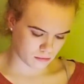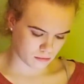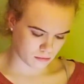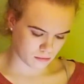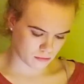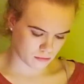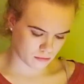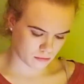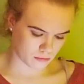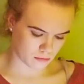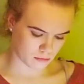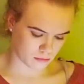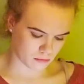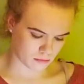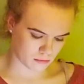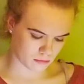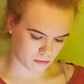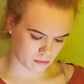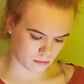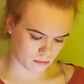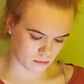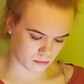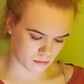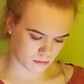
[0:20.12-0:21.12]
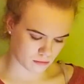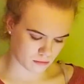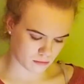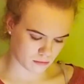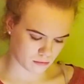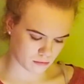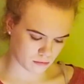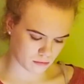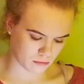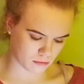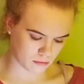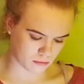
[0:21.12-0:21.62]

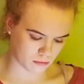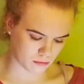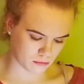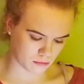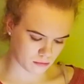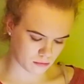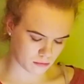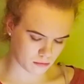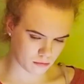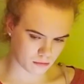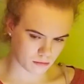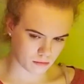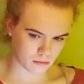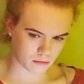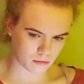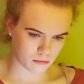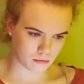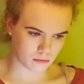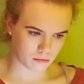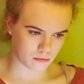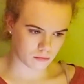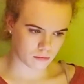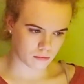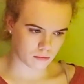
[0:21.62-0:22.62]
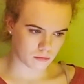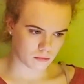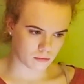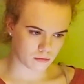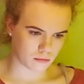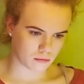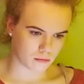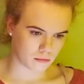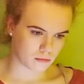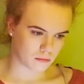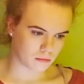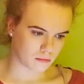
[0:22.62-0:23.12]

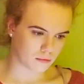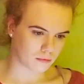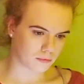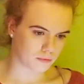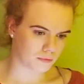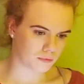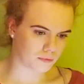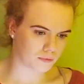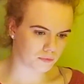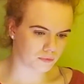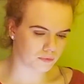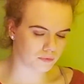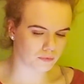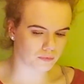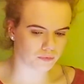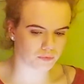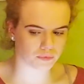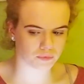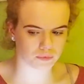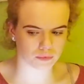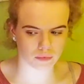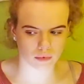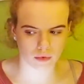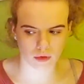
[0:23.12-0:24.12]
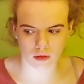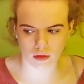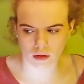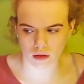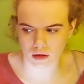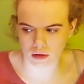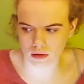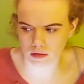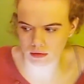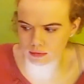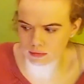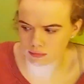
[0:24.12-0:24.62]

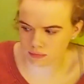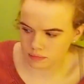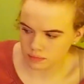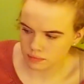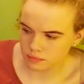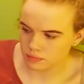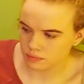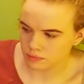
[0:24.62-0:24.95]
(silent)